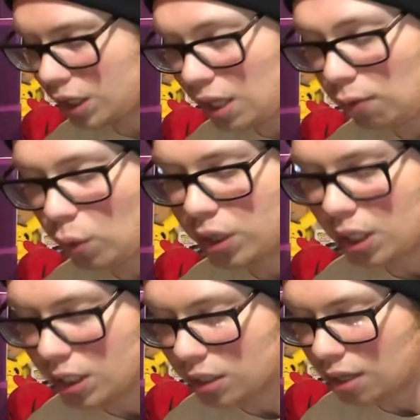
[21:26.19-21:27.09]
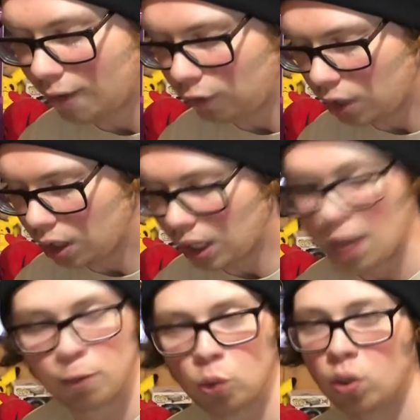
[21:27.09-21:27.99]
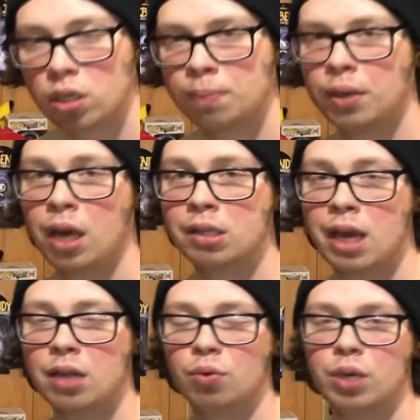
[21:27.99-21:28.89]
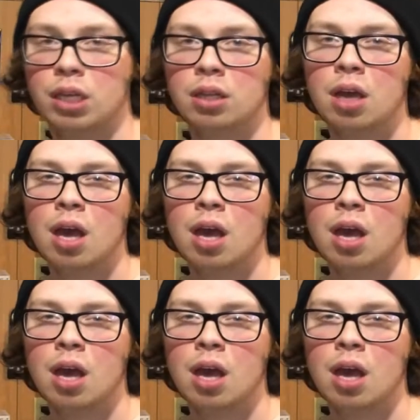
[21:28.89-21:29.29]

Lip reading: The Evil Within is definitely a game you want to play on Halloween